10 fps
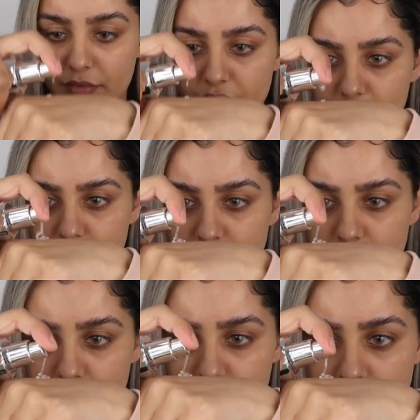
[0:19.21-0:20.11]
So I'm just
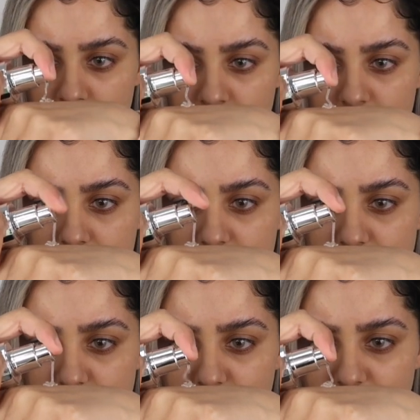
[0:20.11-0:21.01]
going to
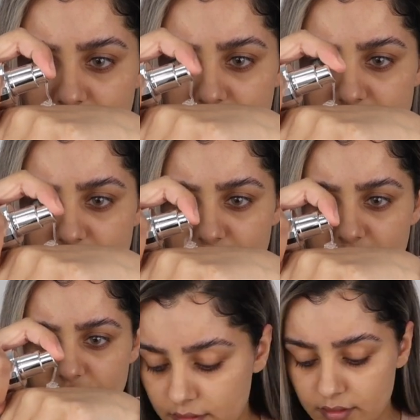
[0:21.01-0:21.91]
take that on the back of my
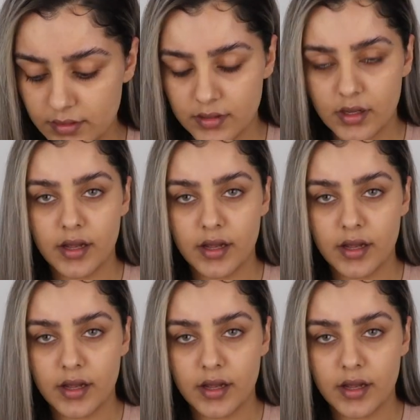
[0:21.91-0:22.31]
hand,